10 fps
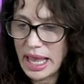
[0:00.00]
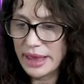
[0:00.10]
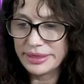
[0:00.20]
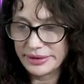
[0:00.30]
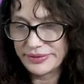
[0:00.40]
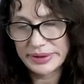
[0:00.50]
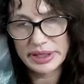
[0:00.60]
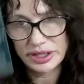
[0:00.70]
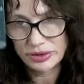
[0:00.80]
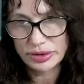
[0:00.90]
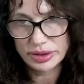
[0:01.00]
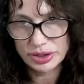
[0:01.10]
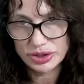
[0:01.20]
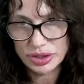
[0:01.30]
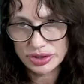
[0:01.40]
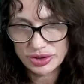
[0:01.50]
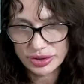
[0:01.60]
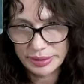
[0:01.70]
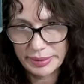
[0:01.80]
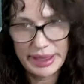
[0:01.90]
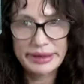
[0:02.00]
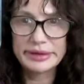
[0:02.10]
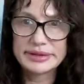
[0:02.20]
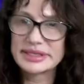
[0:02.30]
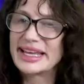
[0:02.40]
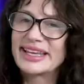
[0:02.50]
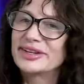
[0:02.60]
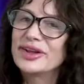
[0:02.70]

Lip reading: and they feel like you're going to judge them. And it's like,